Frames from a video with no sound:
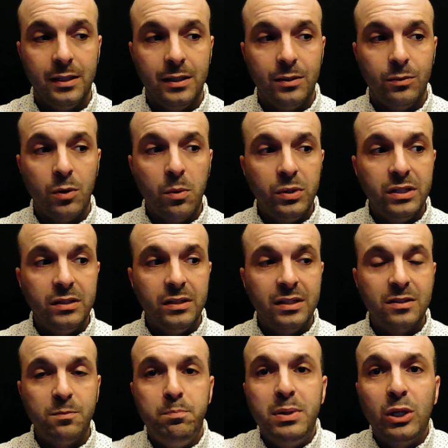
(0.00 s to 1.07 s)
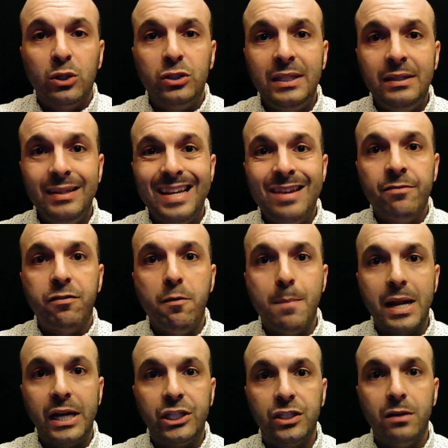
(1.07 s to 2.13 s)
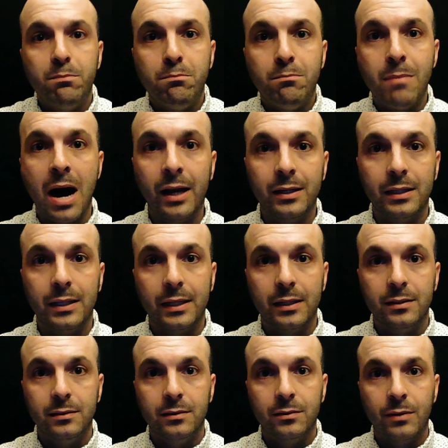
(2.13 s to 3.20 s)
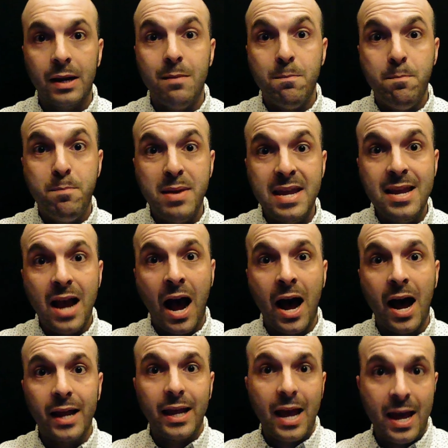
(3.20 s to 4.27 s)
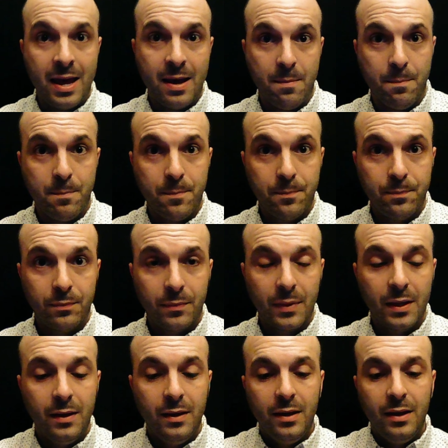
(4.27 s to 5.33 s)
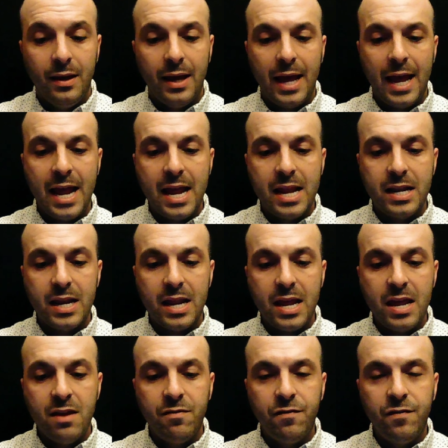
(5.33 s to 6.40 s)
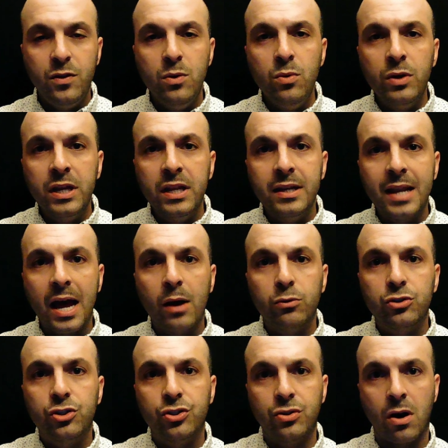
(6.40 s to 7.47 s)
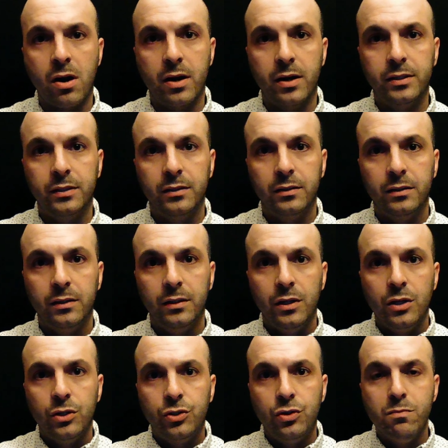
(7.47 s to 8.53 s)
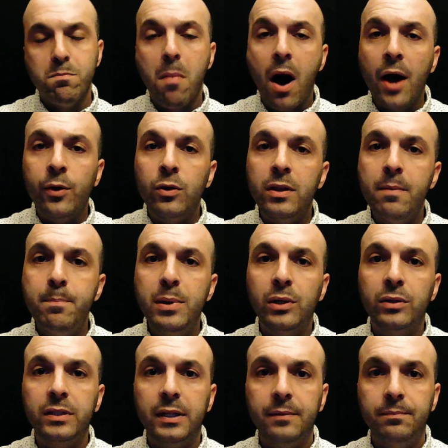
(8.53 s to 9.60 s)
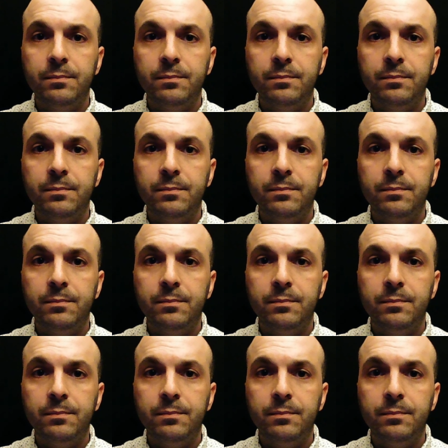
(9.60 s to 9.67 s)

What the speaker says: well, it's building information modeling, right? BIM. And if you can now start to model a building